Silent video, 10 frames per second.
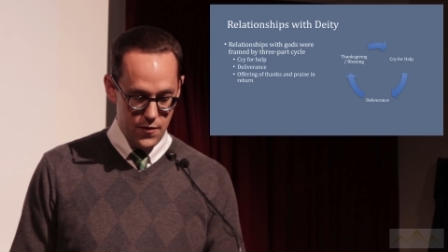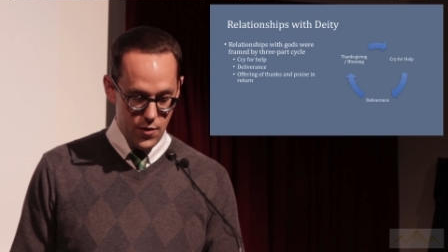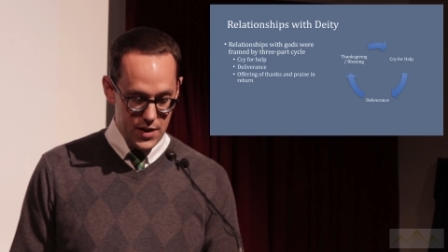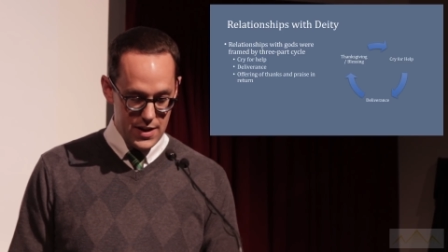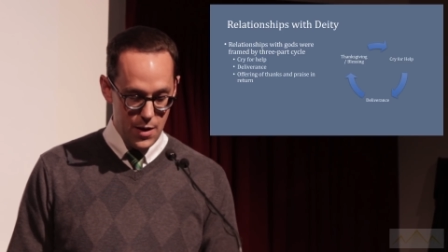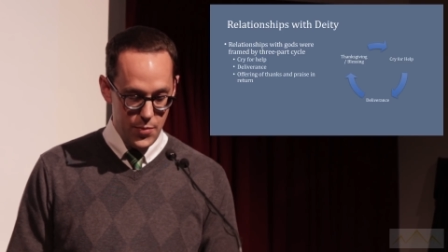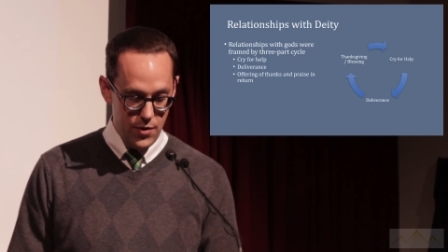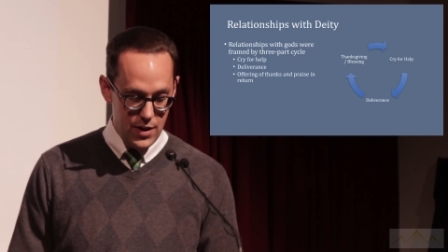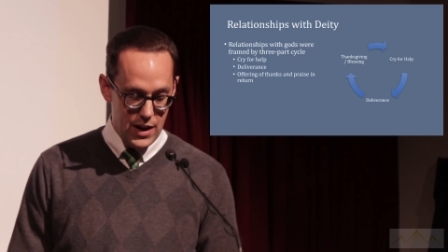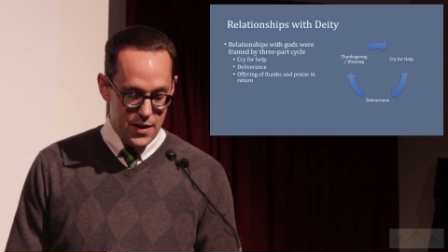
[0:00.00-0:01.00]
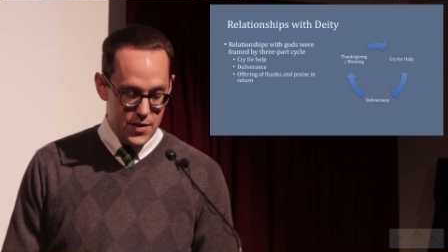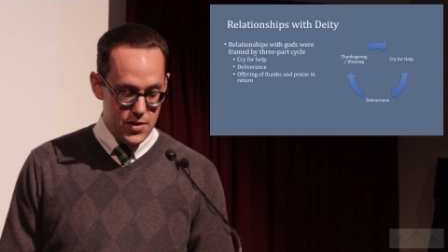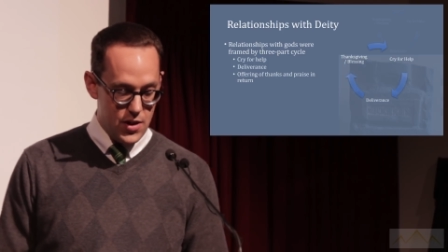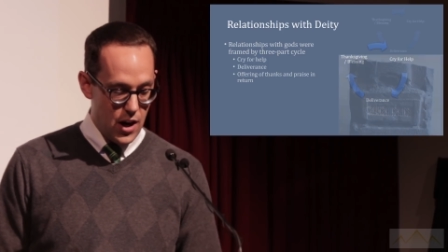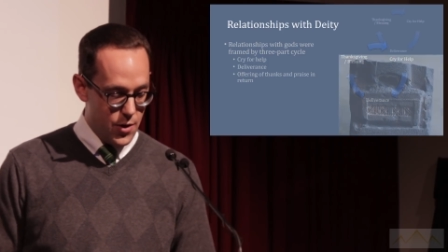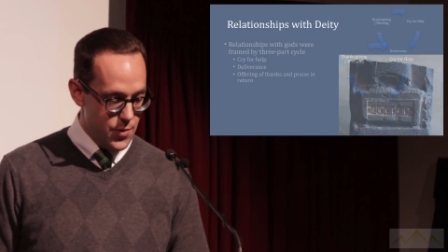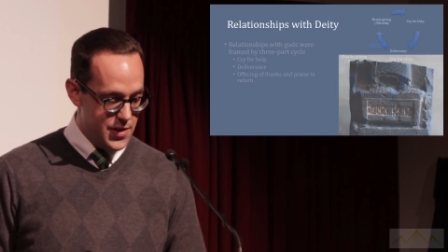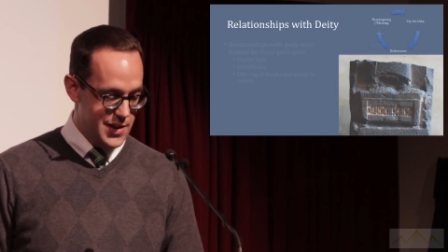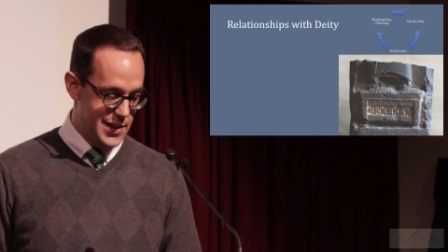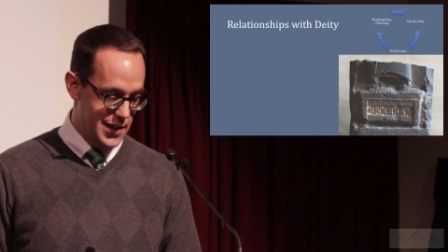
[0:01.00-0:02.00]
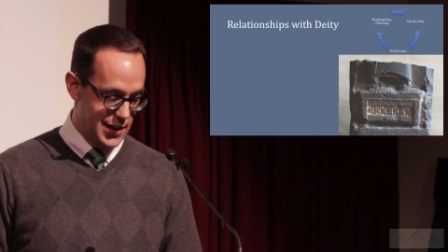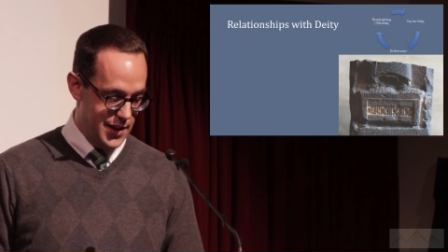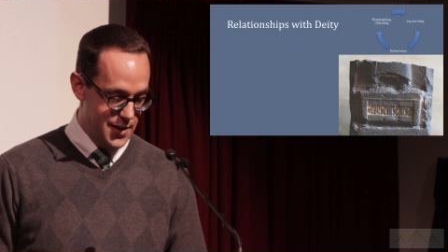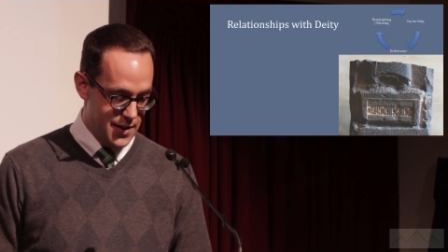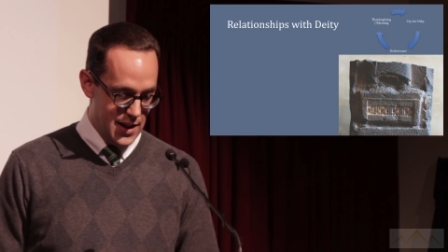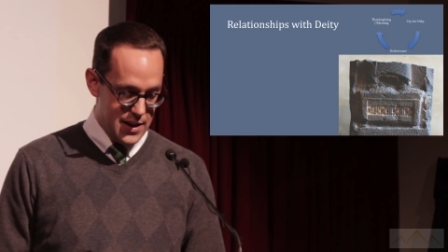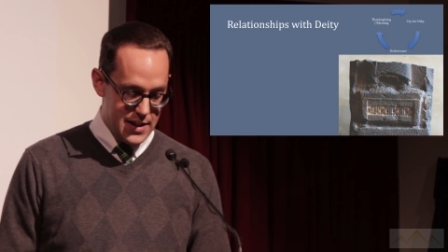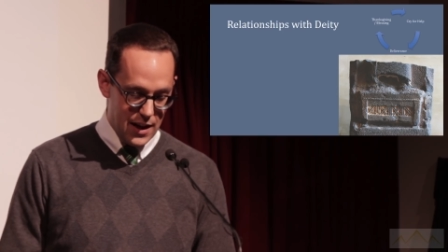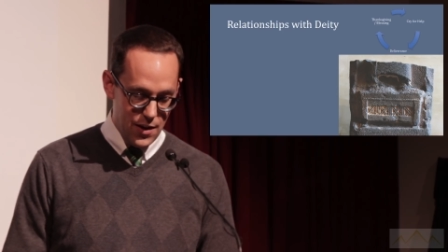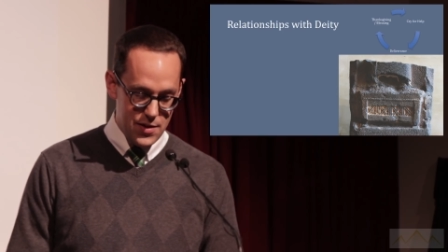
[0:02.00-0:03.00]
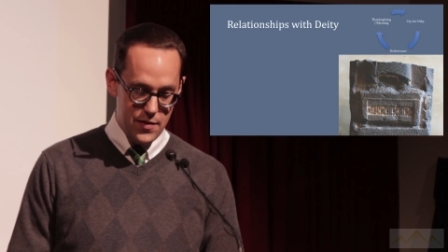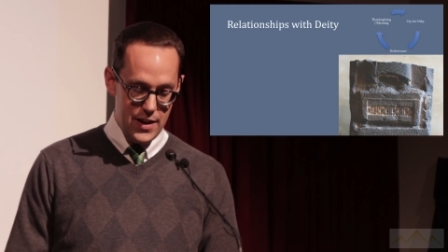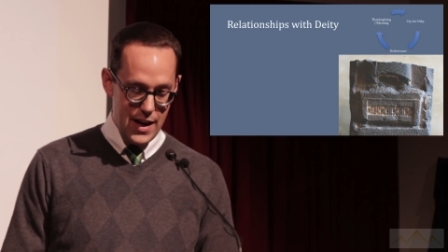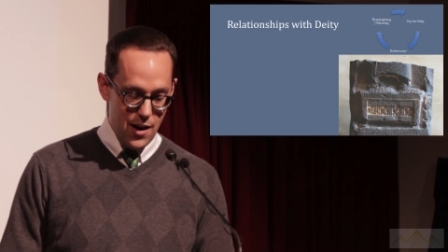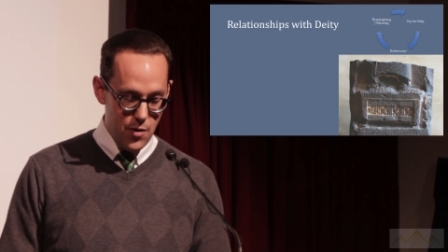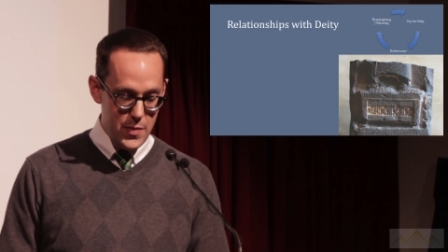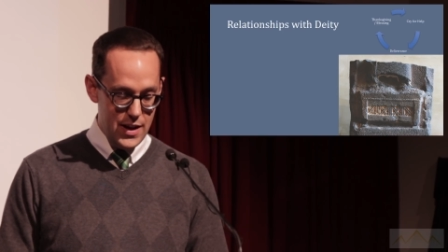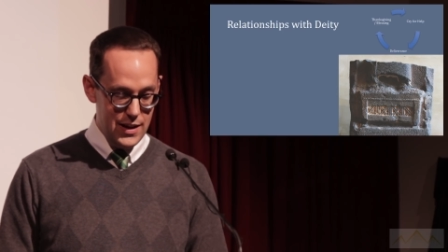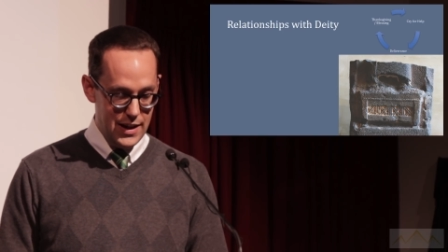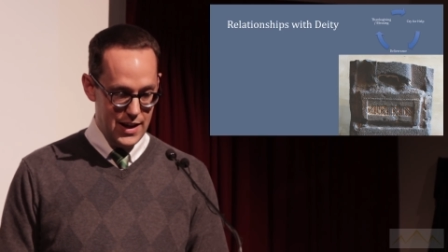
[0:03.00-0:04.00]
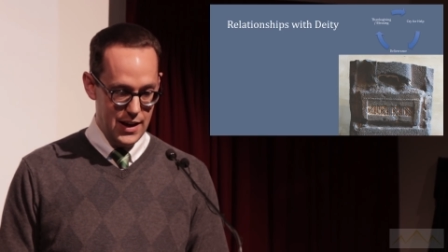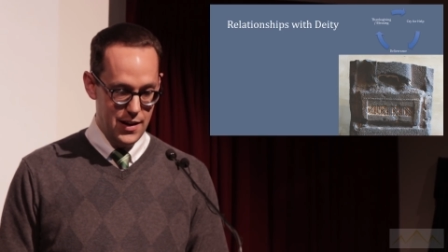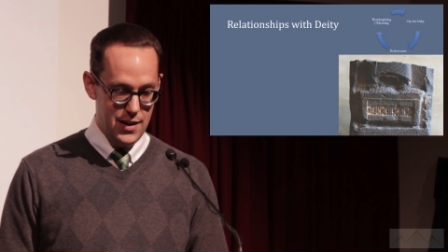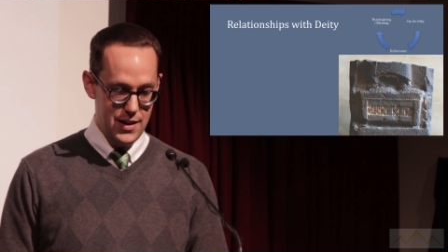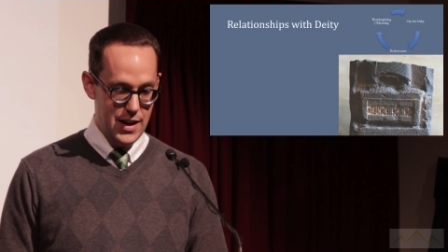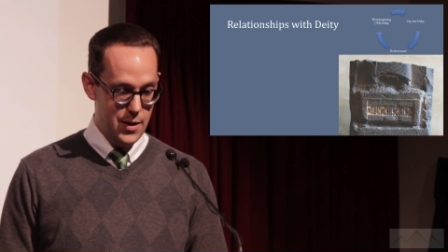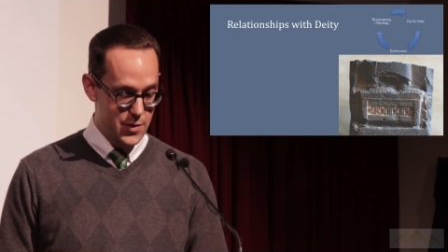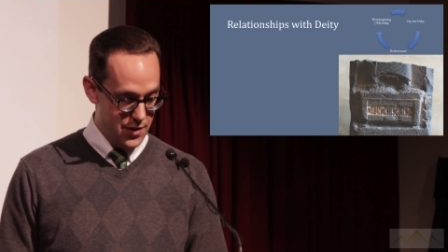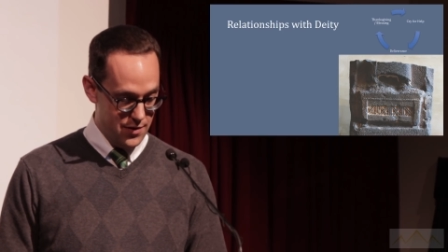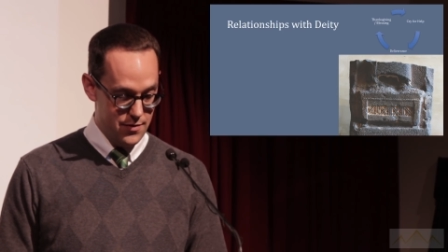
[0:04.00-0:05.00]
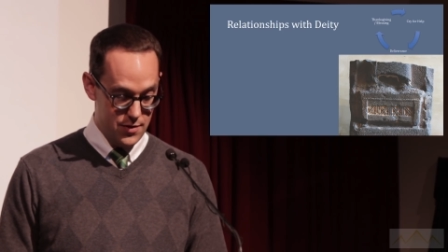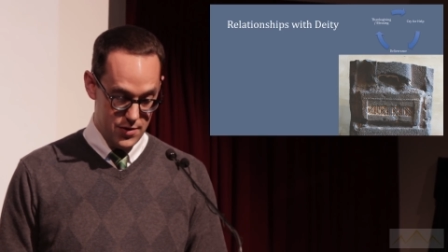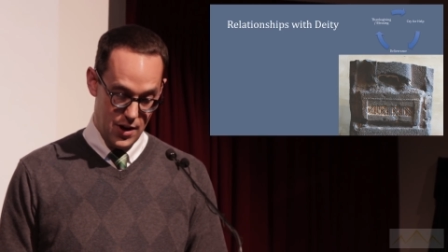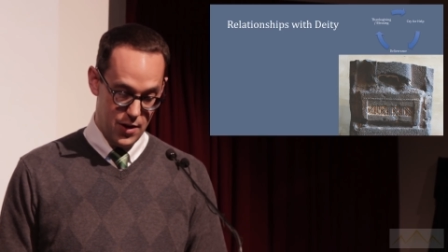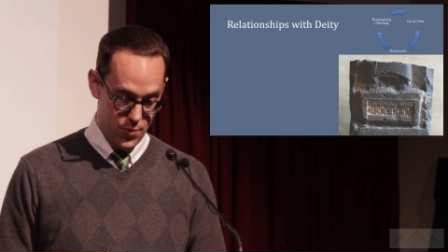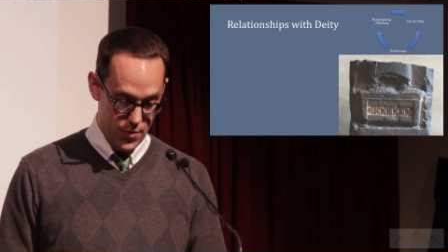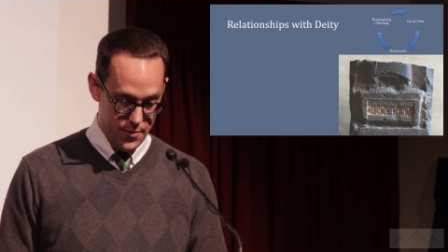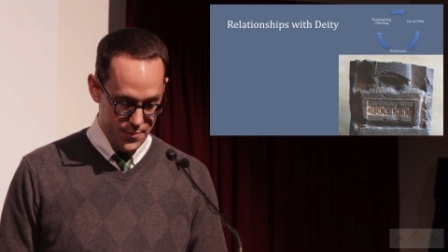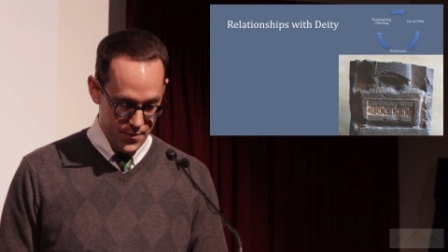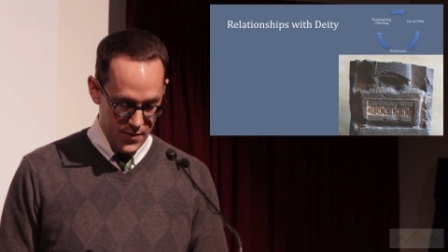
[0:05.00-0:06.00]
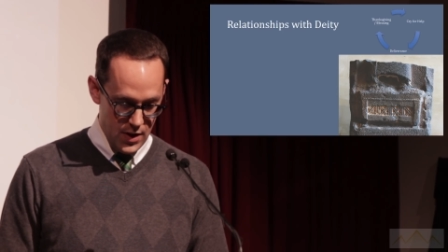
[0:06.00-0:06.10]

For example, the Zakur Stele tells of an Aramean king named Zakur